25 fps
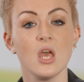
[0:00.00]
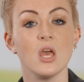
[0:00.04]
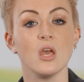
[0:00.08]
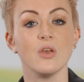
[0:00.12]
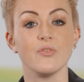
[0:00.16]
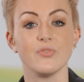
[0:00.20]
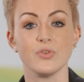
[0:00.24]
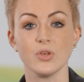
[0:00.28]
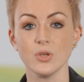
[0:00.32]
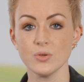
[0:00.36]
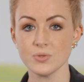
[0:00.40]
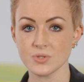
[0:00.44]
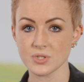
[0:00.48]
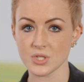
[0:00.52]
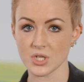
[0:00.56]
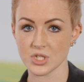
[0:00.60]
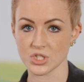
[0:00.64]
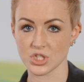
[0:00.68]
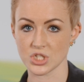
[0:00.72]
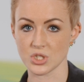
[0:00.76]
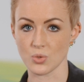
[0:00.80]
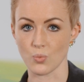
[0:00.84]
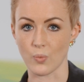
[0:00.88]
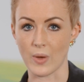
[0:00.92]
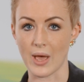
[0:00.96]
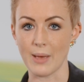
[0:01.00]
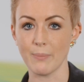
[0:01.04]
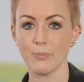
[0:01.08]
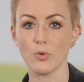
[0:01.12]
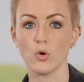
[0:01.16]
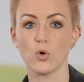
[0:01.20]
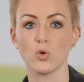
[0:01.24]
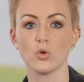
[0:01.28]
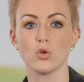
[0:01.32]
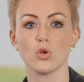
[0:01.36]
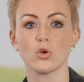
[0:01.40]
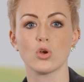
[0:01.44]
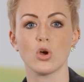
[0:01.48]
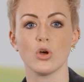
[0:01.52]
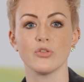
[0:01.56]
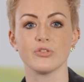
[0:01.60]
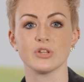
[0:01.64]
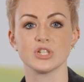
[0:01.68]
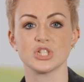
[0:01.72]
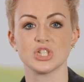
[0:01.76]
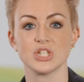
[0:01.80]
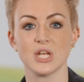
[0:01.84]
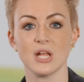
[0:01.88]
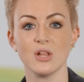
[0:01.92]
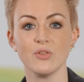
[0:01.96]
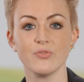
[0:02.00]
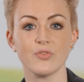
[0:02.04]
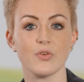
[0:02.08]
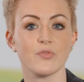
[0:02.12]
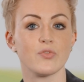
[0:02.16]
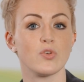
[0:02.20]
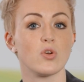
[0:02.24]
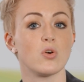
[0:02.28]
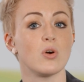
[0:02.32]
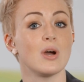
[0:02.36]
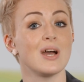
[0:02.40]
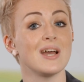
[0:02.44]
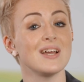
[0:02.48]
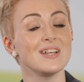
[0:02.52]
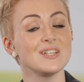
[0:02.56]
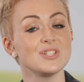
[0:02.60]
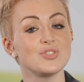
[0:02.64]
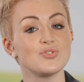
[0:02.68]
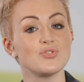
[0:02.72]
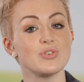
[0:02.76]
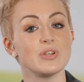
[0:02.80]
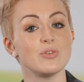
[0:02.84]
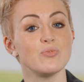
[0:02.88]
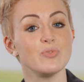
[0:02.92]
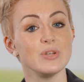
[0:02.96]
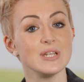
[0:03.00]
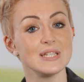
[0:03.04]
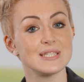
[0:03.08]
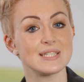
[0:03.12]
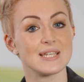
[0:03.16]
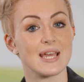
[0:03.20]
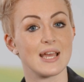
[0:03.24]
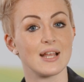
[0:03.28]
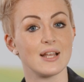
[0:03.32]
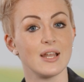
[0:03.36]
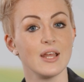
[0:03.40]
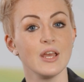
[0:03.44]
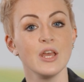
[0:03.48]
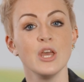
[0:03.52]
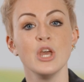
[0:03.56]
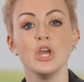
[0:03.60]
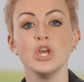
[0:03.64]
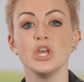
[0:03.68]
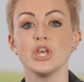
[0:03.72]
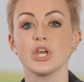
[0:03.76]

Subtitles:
If you search the web or look on the shelf of your high street retailer,